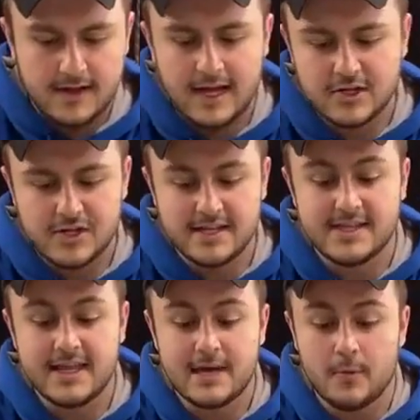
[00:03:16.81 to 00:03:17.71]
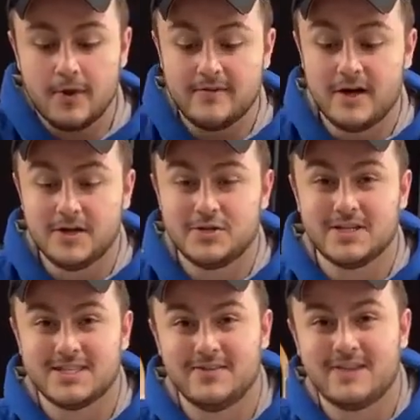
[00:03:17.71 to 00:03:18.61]
Actually, I say that, but we have
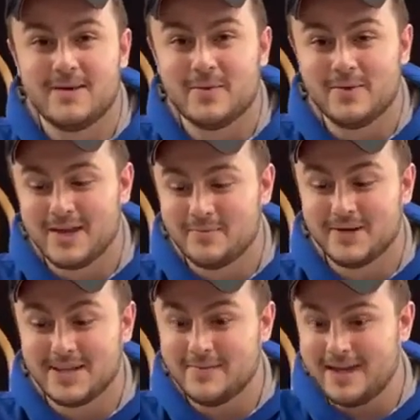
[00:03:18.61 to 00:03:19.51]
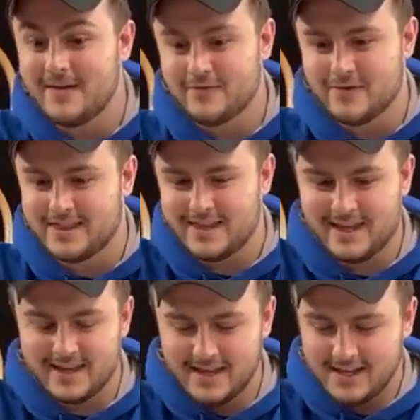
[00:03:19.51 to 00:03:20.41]
hundreds of them, and we can put them in everything.